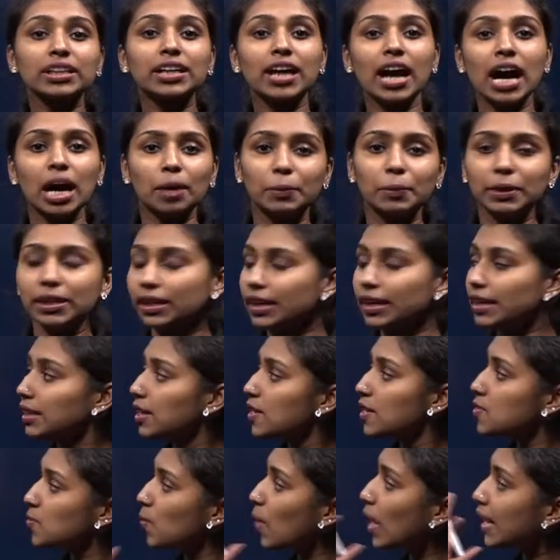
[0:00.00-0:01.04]
carbon, right?
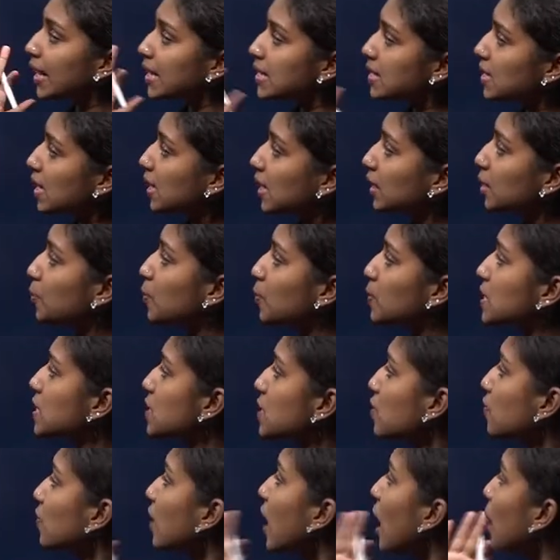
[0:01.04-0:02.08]
So understanding the position
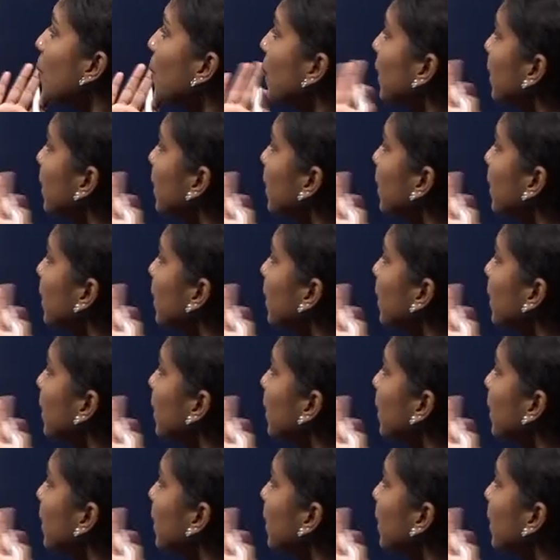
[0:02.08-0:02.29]
of carbon